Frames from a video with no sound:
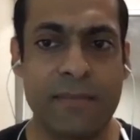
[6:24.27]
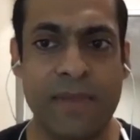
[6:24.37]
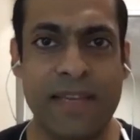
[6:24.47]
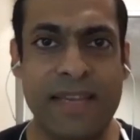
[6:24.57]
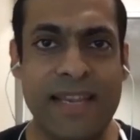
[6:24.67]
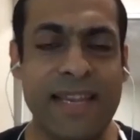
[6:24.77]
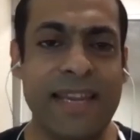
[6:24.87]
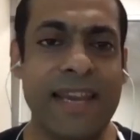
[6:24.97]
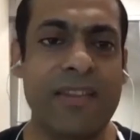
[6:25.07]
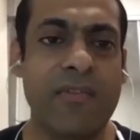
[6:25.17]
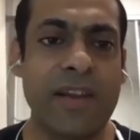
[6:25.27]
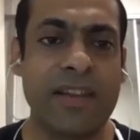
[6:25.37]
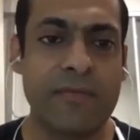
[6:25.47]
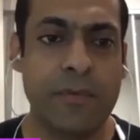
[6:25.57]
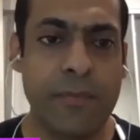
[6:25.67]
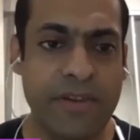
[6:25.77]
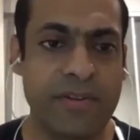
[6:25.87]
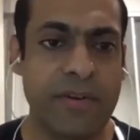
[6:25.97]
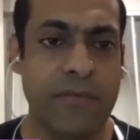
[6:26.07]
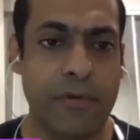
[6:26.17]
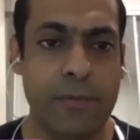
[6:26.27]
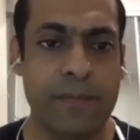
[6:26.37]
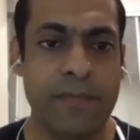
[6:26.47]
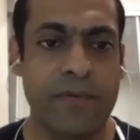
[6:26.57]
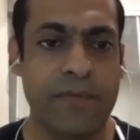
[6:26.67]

it can get the right information from